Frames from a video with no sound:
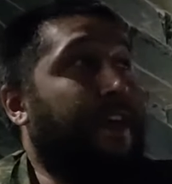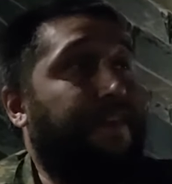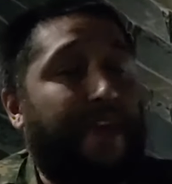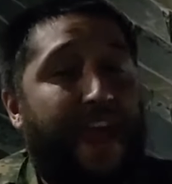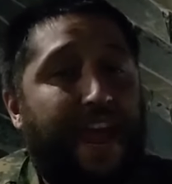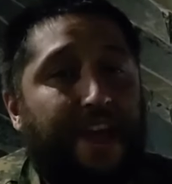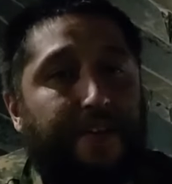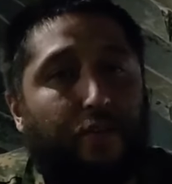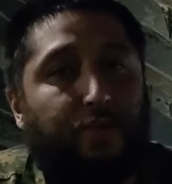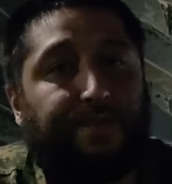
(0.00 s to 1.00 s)
His
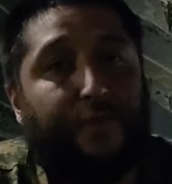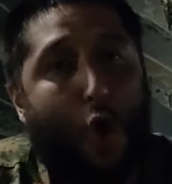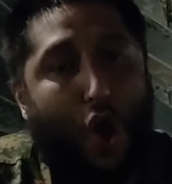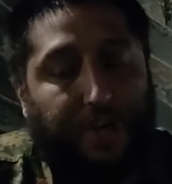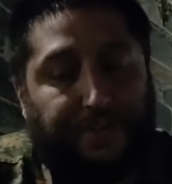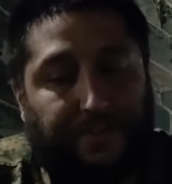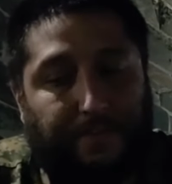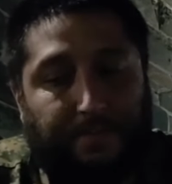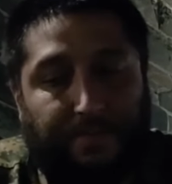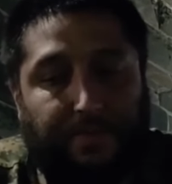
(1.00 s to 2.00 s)
hand was forced
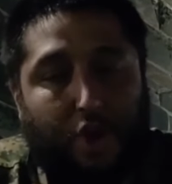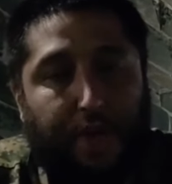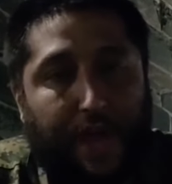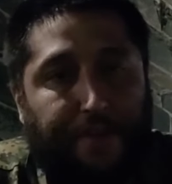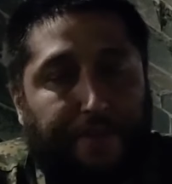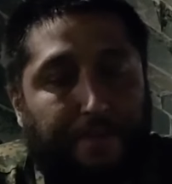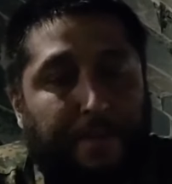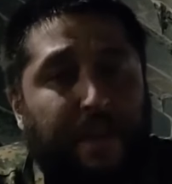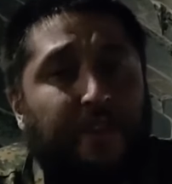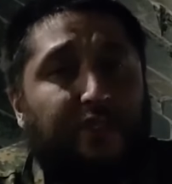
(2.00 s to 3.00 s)
to do this,
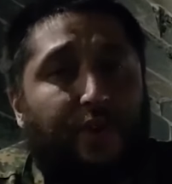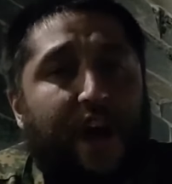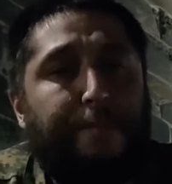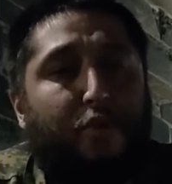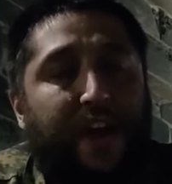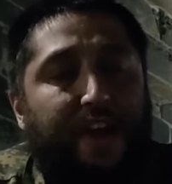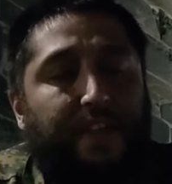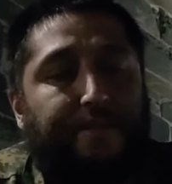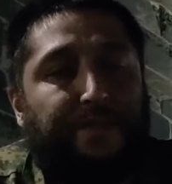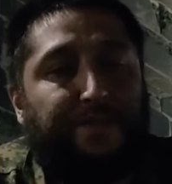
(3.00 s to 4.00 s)
so he upgraded
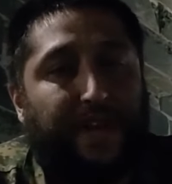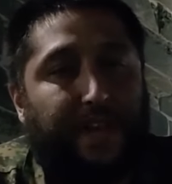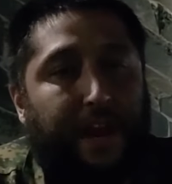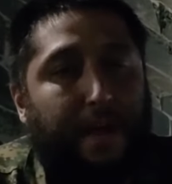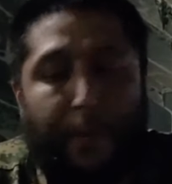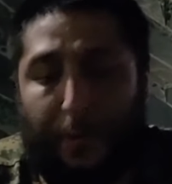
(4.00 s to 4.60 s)
the facility.